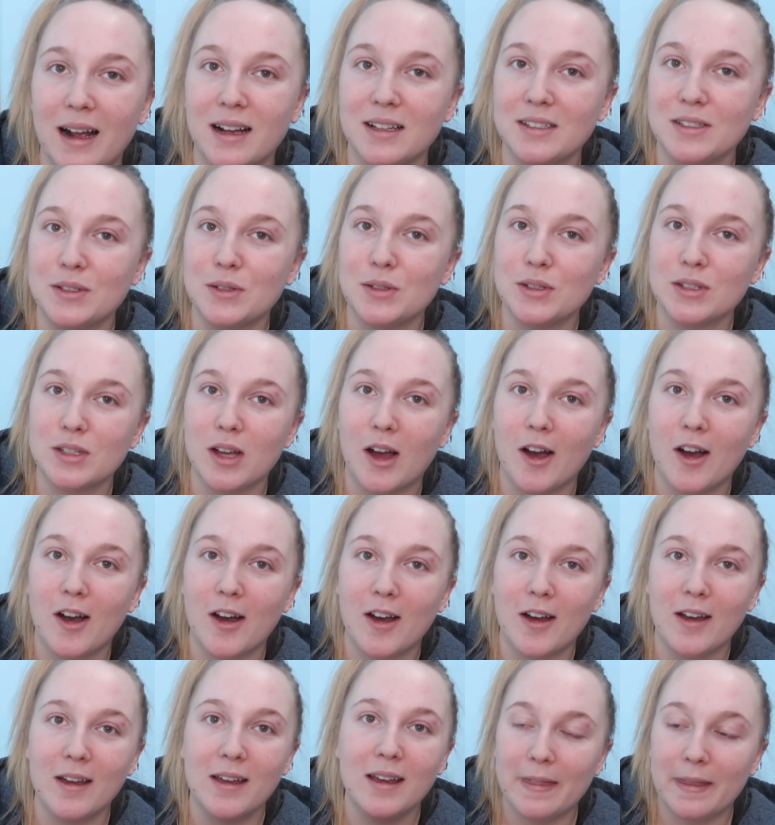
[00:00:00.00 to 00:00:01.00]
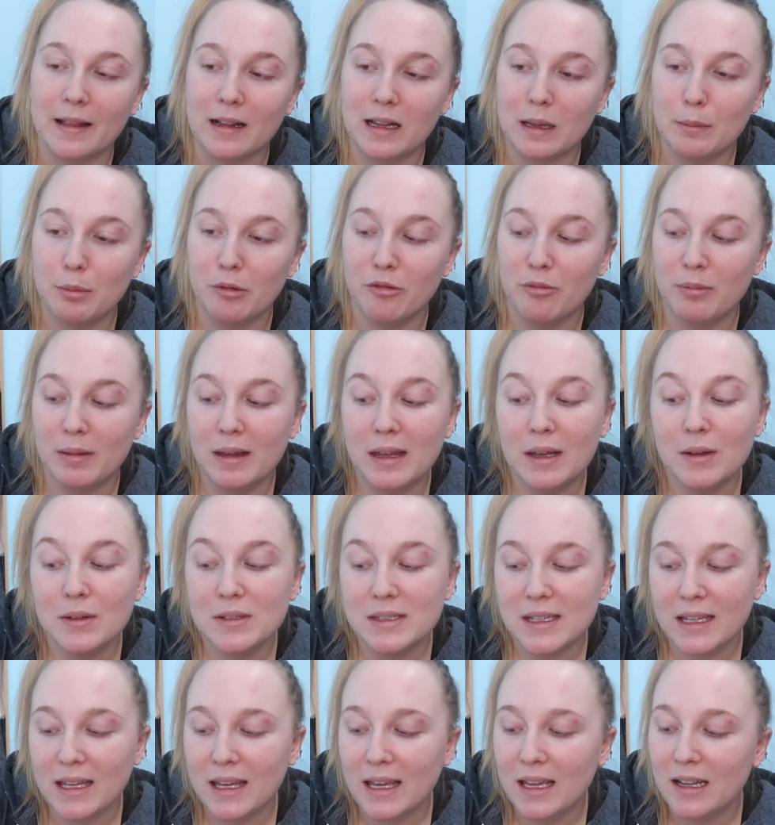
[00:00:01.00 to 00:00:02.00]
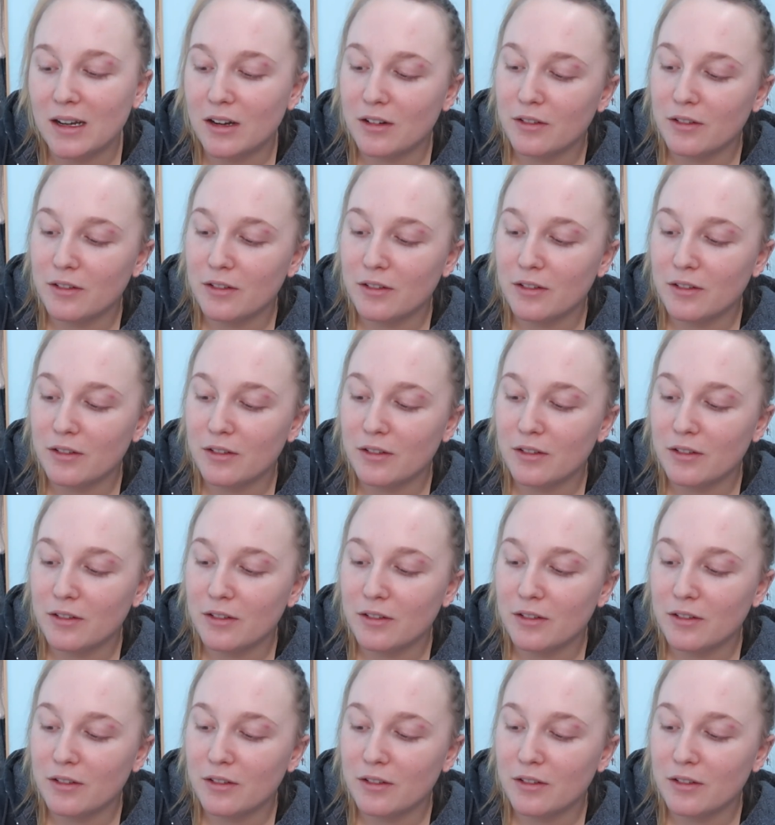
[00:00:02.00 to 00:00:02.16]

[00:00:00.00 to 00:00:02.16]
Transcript: As you saw in the clip of me using it,